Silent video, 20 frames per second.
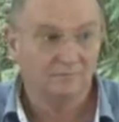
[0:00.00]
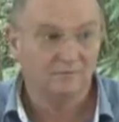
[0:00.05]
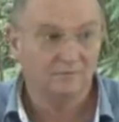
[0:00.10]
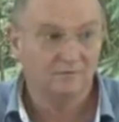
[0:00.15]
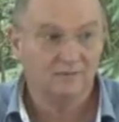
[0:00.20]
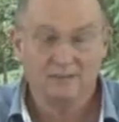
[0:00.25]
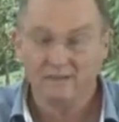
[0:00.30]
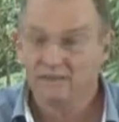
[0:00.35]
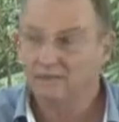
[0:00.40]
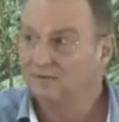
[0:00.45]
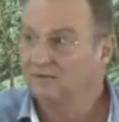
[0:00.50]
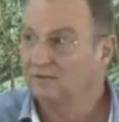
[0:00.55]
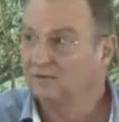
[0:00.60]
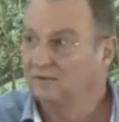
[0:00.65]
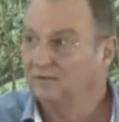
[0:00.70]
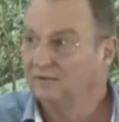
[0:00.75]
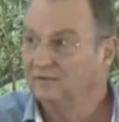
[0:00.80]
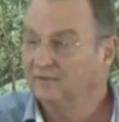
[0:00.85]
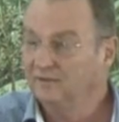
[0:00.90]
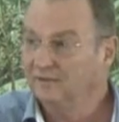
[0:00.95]
relies
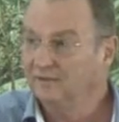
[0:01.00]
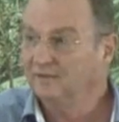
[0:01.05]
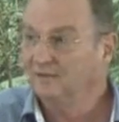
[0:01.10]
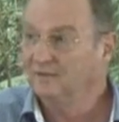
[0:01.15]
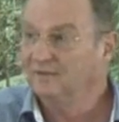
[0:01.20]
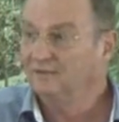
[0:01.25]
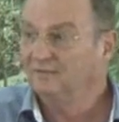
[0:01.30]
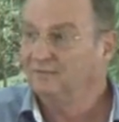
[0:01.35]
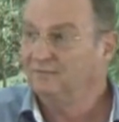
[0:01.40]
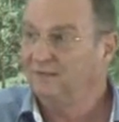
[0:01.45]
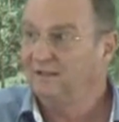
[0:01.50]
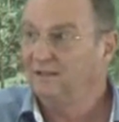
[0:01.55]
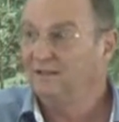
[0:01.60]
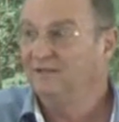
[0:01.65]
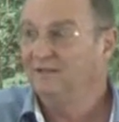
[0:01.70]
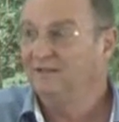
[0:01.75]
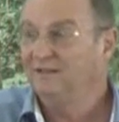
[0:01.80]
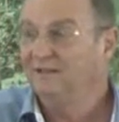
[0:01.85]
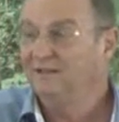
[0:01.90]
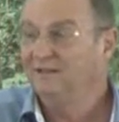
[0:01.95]
on
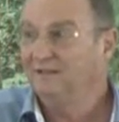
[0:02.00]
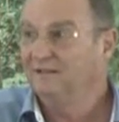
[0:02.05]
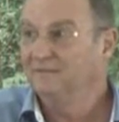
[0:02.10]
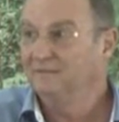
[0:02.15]
very